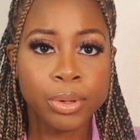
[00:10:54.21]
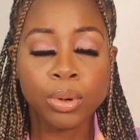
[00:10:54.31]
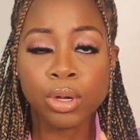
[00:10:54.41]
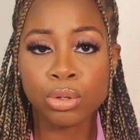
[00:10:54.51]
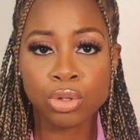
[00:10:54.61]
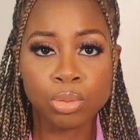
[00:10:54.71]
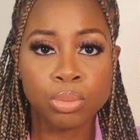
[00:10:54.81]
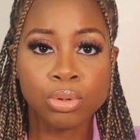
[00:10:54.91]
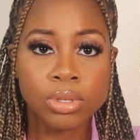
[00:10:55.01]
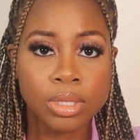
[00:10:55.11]
Who are your
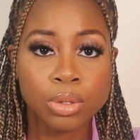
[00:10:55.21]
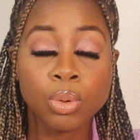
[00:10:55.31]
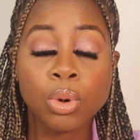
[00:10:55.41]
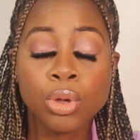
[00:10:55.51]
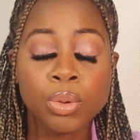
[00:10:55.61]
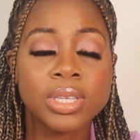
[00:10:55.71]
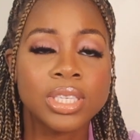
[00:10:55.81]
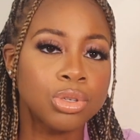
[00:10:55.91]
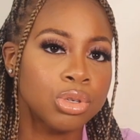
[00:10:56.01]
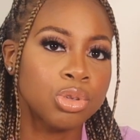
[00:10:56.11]
supports? Who is
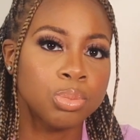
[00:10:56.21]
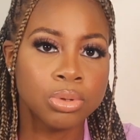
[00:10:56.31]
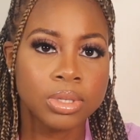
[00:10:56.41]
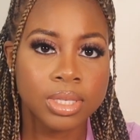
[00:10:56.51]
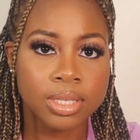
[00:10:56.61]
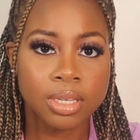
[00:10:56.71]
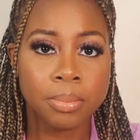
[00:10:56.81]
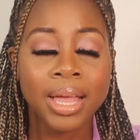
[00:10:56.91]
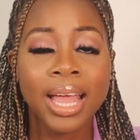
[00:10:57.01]
in your support system?